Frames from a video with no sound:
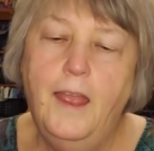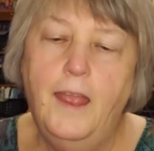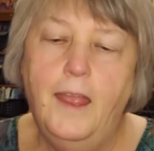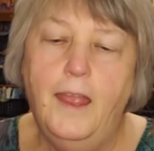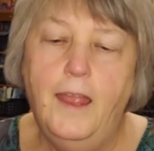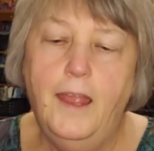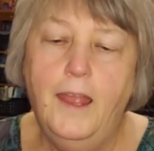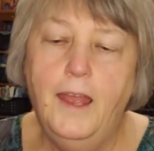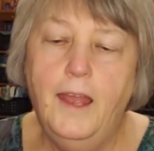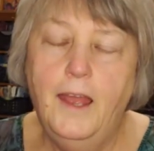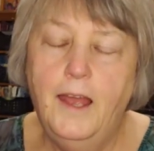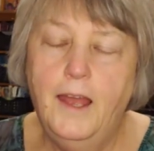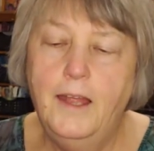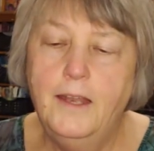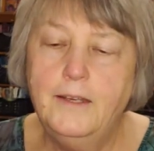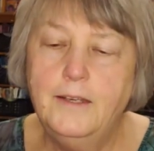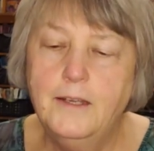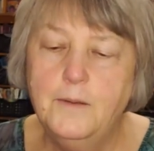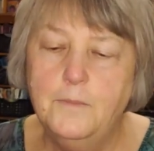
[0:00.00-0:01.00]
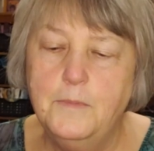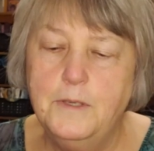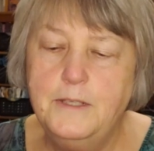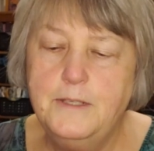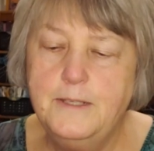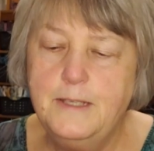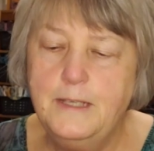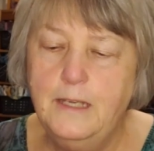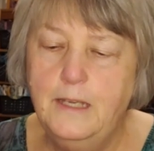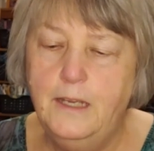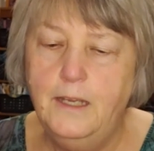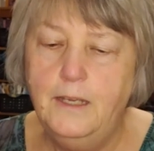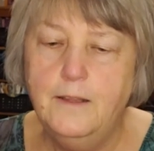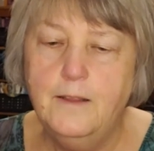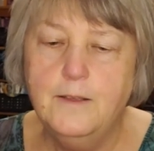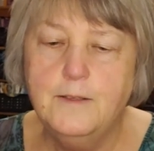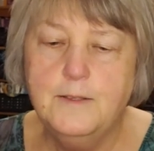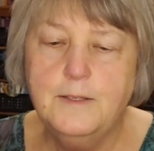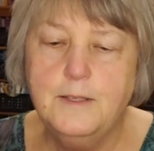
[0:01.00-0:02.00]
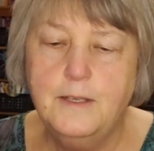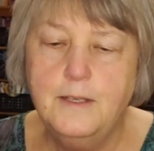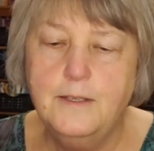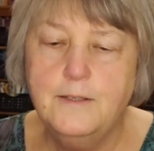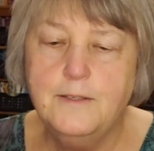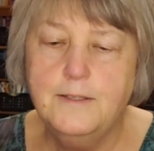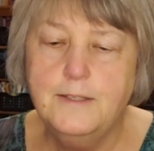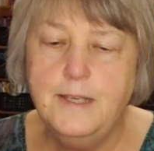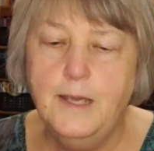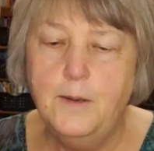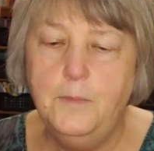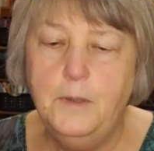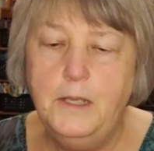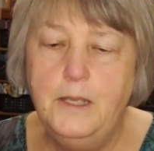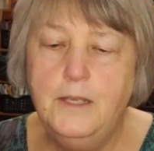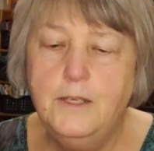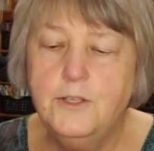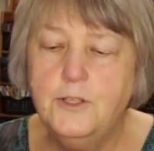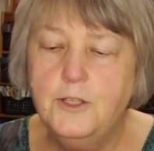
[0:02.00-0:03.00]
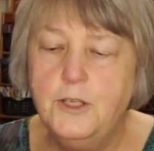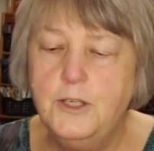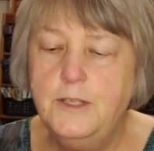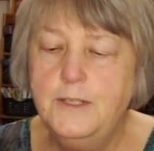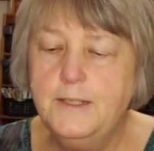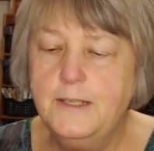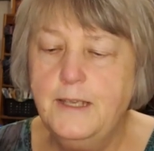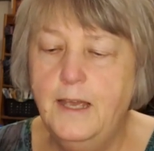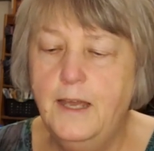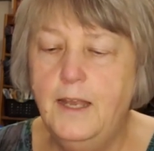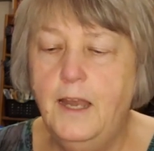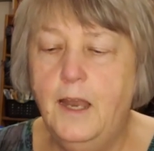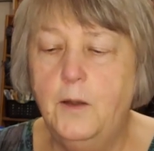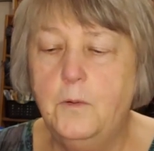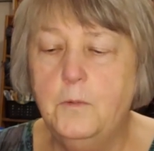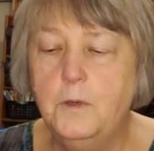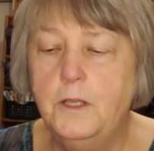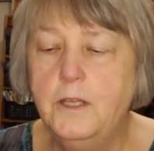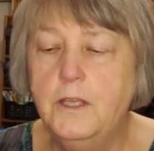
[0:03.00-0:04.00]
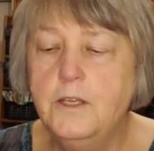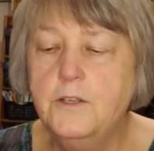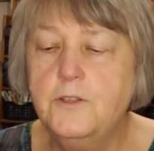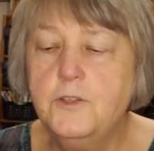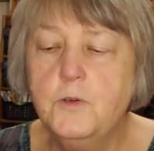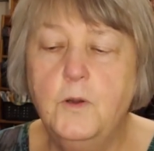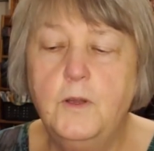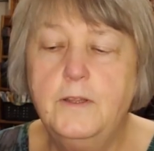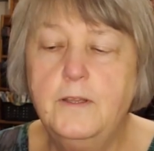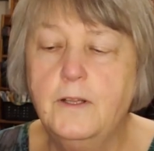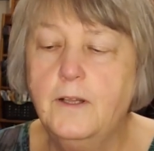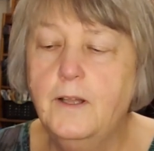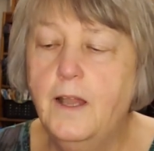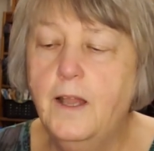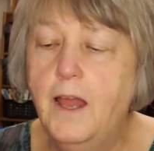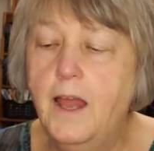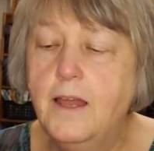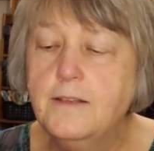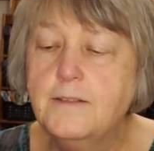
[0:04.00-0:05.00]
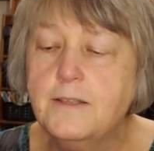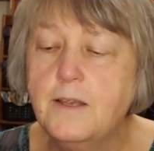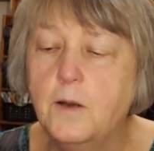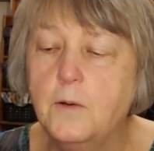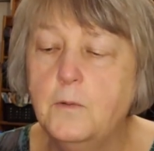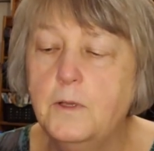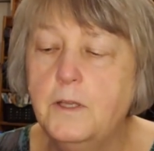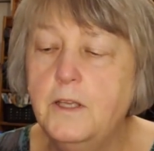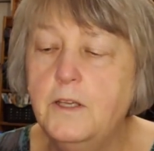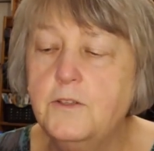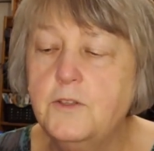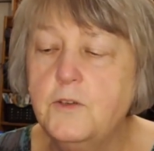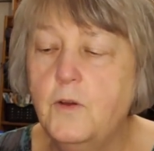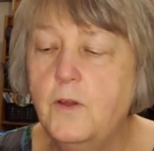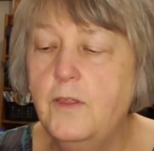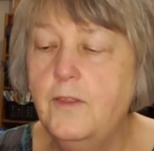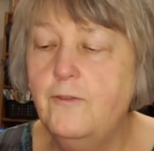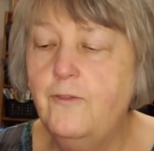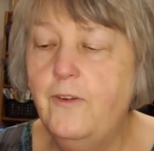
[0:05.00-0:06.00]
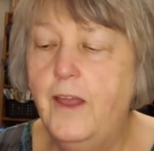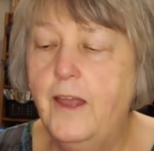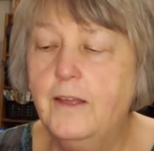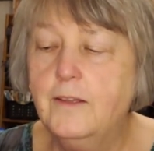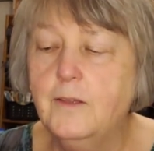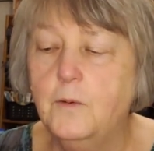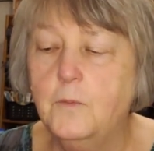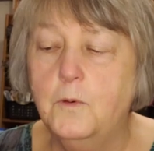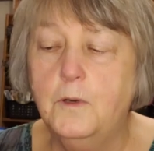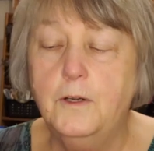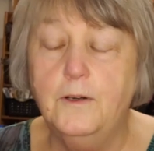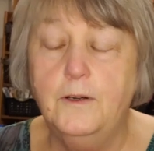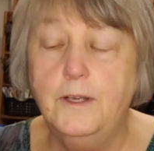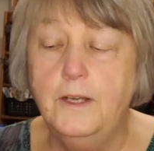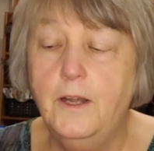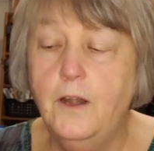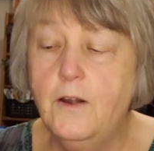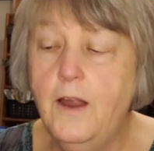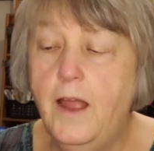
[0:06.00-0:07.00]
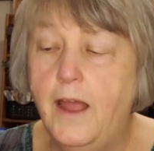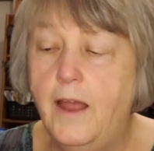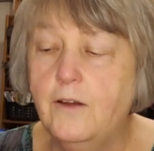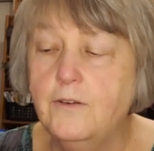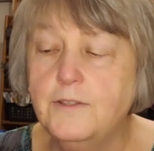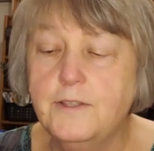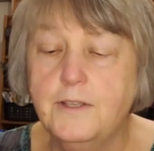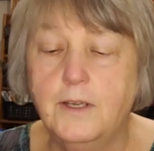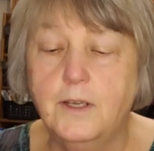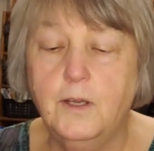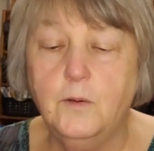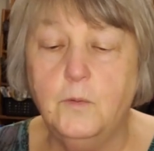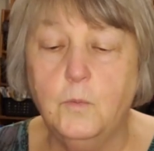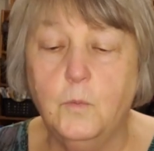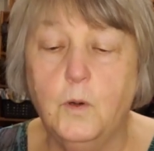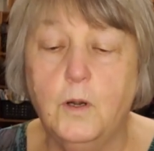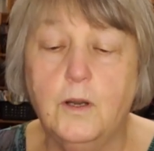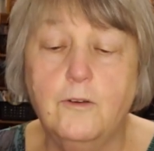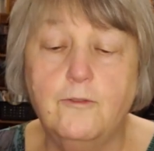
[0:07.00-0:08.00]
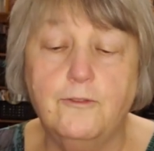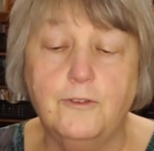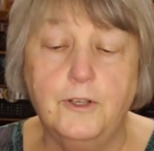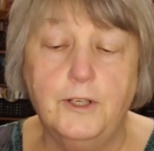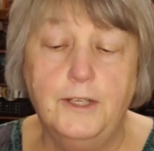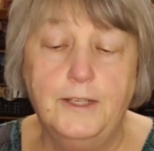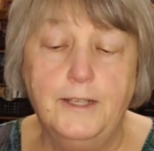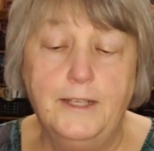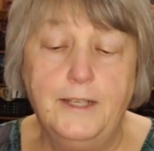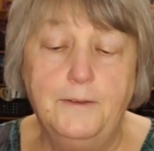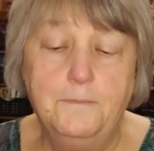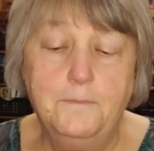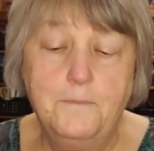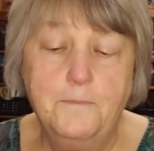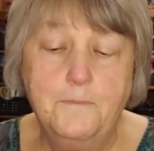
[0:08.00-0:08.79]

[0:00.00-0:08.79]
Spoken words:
And let me see, this is Debbie. She said, I really enjoyed the class. I really enjoyed the fact that we were in our house and could work freely.